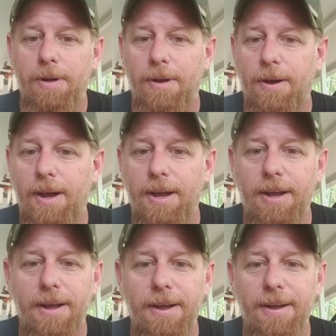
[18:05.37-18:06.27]
All right,
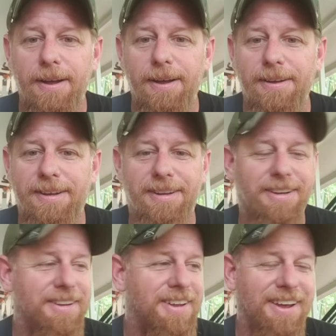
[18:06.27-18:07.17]

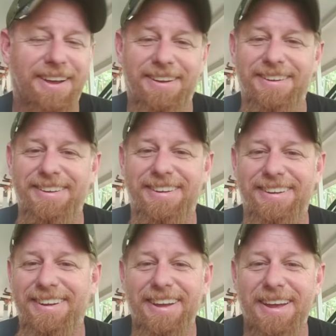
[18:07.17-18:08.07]
yeah,
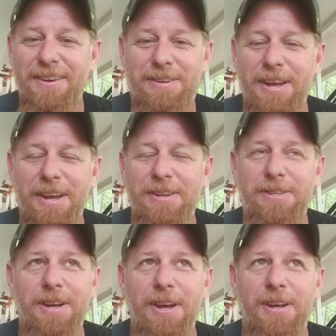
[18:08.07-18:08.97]

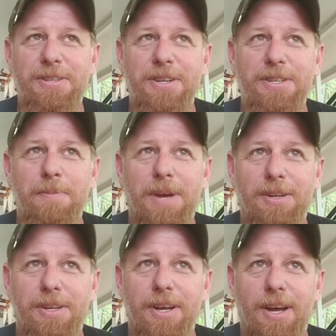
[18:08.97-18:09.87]
it's just
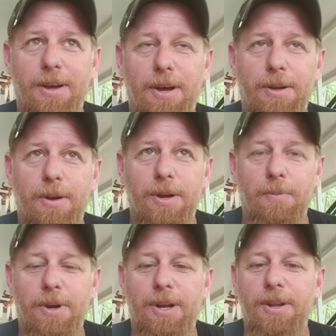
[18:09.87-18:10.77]
amazing. I
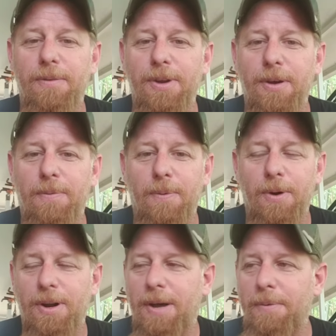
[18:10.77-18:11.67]
couldn't, when I did the video
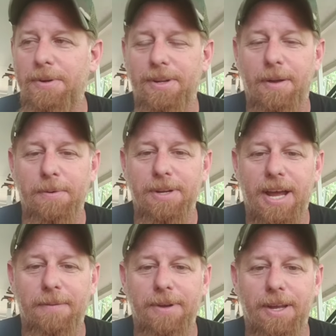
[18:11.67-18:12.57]
for it, I was
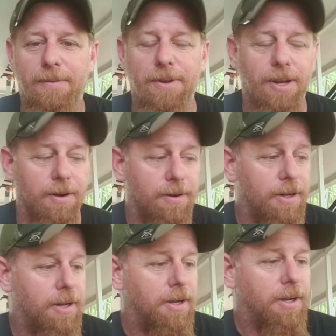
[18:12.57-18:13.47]
laughing in the video,
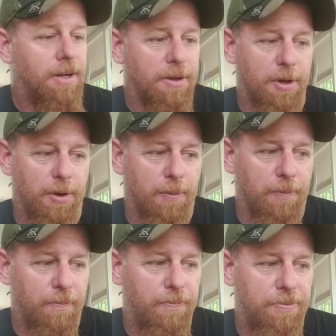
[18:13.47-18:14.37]

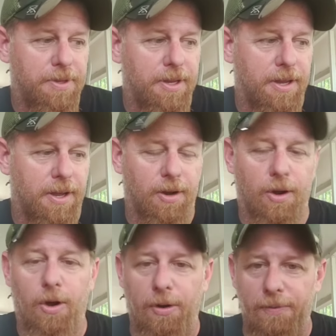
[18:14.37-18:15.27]
and
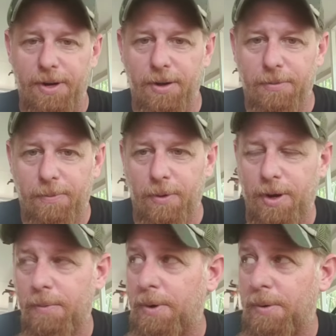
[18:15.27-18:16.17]
all the videos for
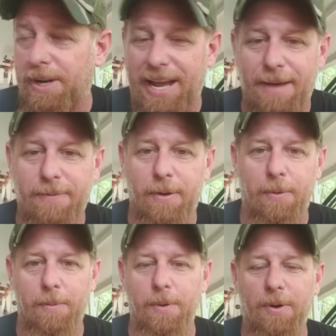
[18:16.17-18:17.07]
it, and we were laughing
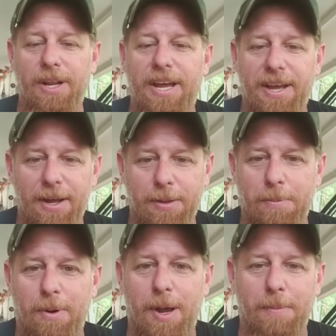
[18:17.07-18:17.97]
when we were laying out the
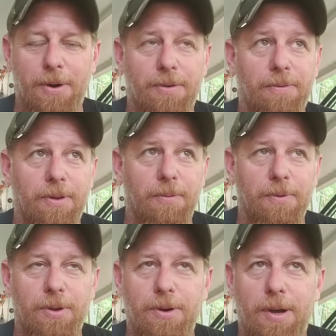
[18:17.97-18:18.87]
parameters
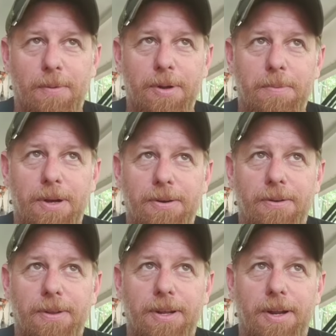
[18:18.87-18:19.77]
for the driveway
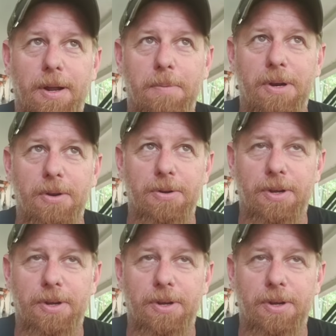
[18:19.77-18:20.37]
special, and then I've been using